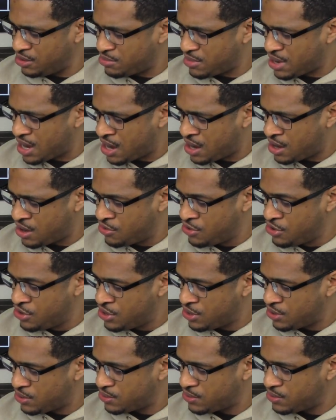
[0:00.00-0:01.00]
I'll
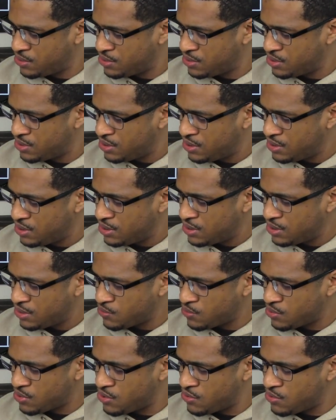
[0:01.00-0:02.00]
know
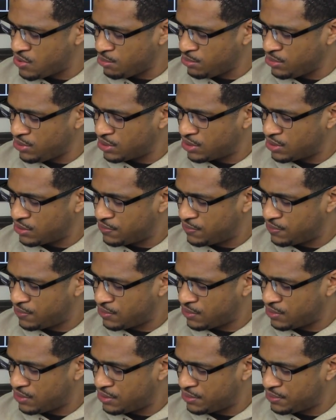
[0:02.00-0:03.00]
who I'm looking
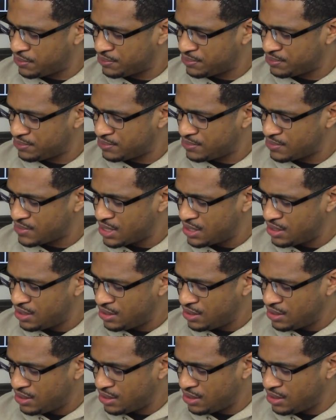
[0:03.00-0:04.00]
for.
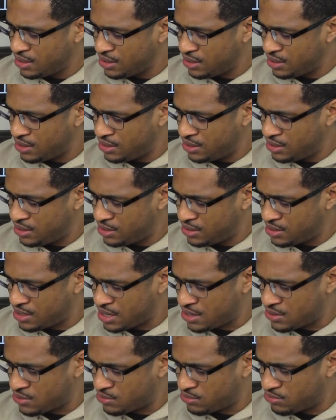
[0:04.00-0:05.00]
And I
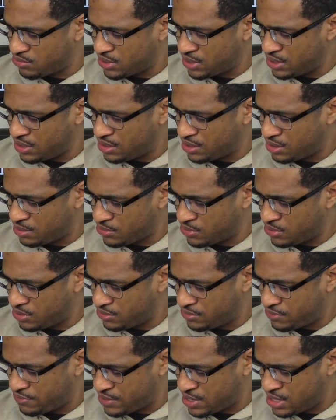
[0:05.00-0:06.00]
don't think I'm going to
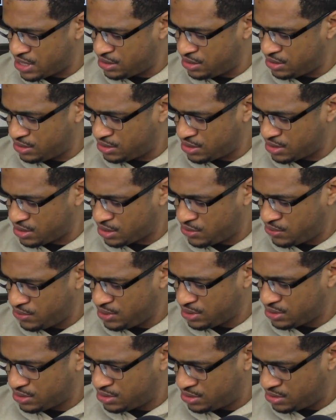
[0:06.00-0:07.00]
find it that
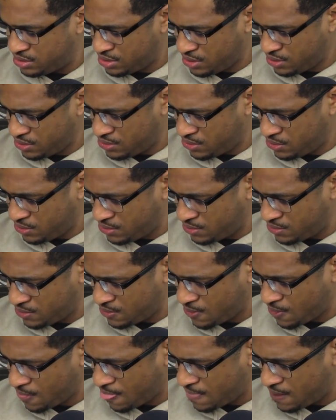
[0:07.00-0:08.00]
quick. So
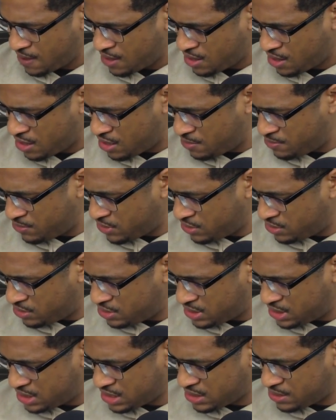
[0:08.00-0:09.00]
I'm going to
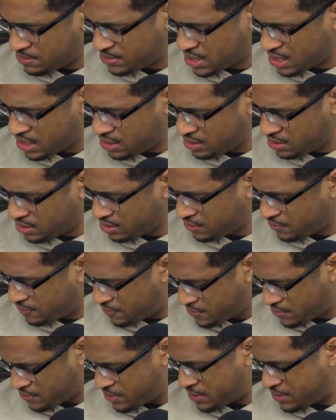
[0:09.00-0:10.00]
stop looking
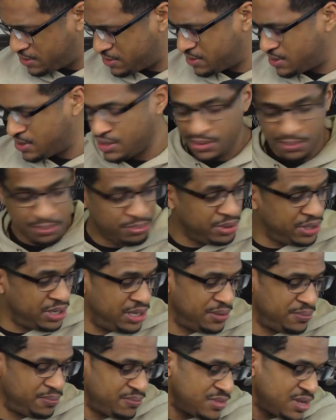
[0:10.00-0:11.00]
for it.
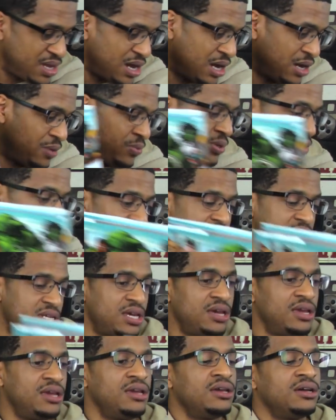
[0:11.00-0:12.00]
But I will
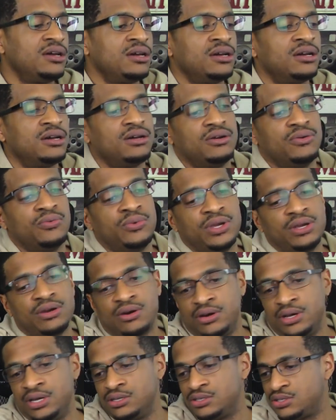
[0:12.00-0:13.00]
say uh, we
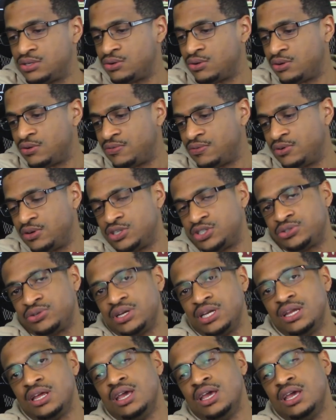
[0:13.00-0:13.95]
are in store for a treat.